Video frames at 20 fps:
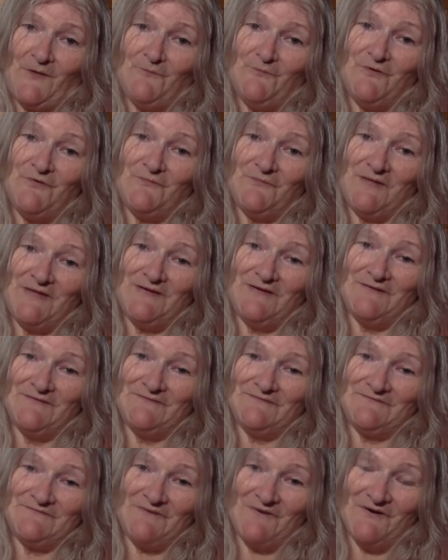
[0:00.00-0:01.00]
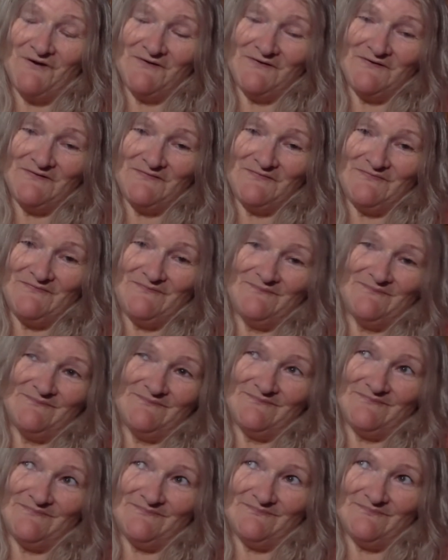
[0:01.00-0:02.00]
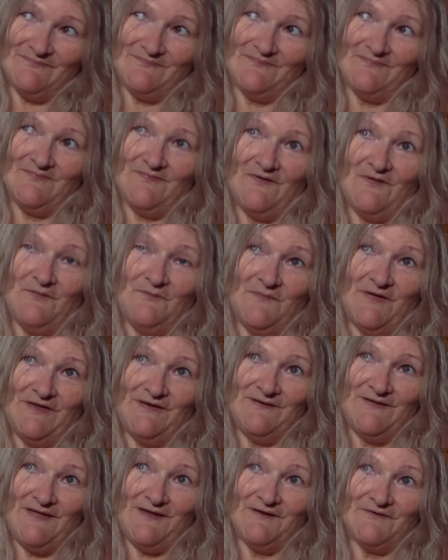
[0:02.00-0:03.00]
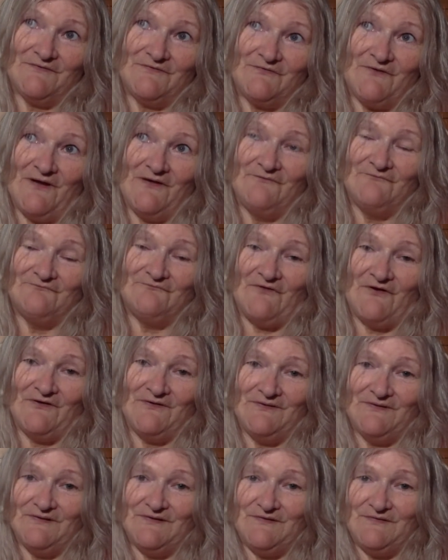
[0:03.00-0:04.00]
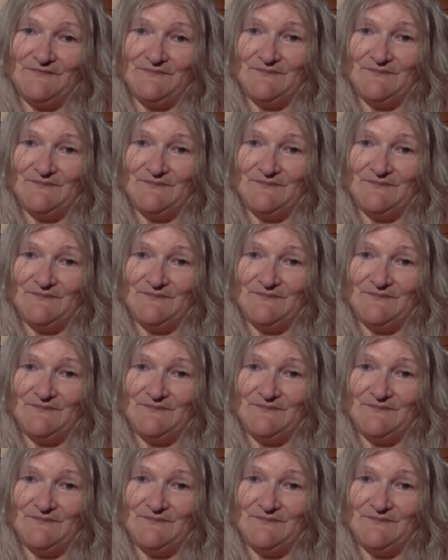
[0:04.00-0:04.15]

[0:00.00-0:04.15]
We went into Target on Monday to try and find it.